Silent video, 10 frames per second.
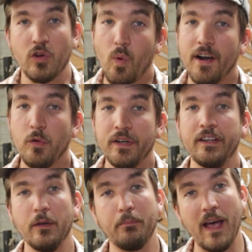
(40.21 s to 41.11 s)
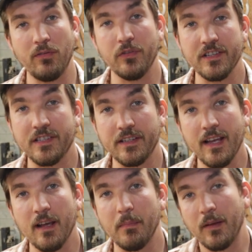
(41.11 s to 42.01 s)
So why do we need to bevel the
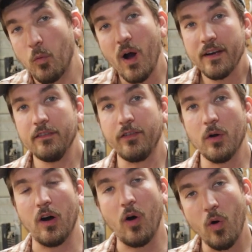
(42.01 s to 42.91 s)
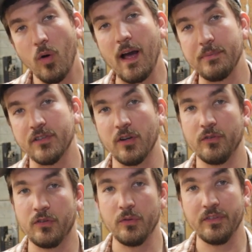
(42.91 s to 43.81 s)
stem, and why devote a whole
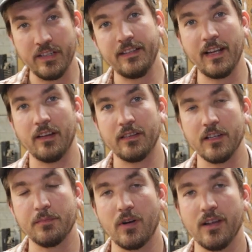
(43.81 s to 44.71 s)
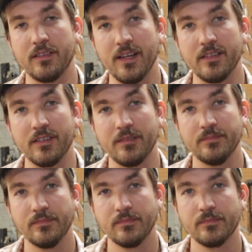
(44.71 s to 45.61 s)
episode to detailing this process?
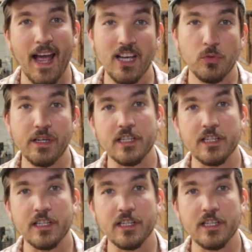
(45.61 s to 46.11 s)
As we